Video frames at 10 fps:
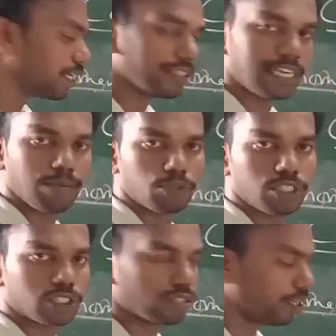giving the name to
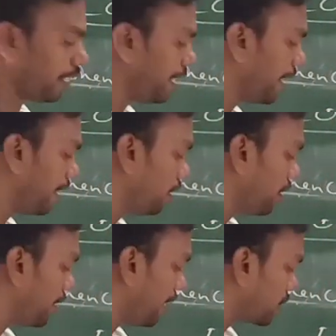this ligand,
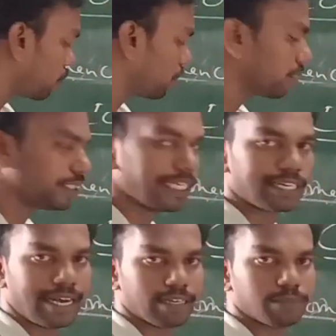next
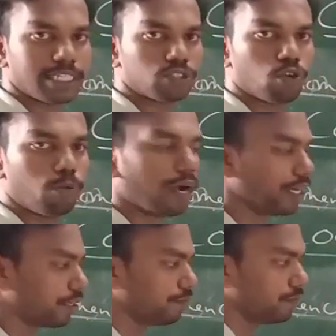central atom, that is cobalt.